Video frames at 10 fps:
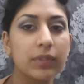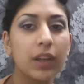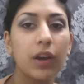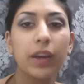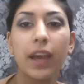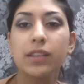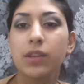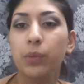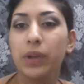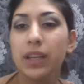Okay, so
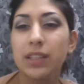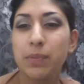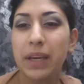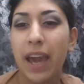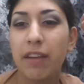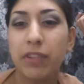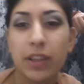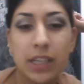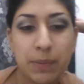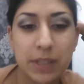we need to be careful on
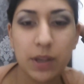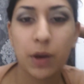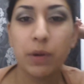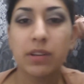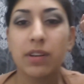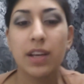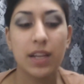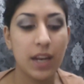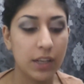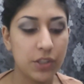this bit. So come on,
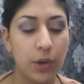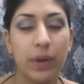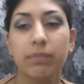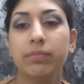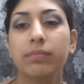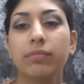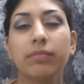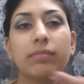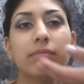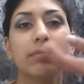let's show it.
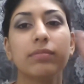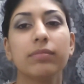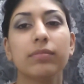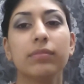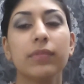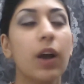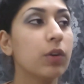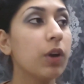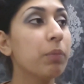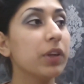Oh
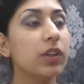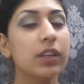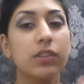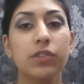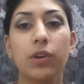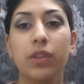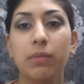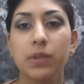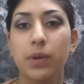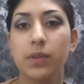no, but you need to show
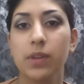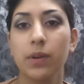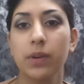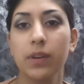them as well. So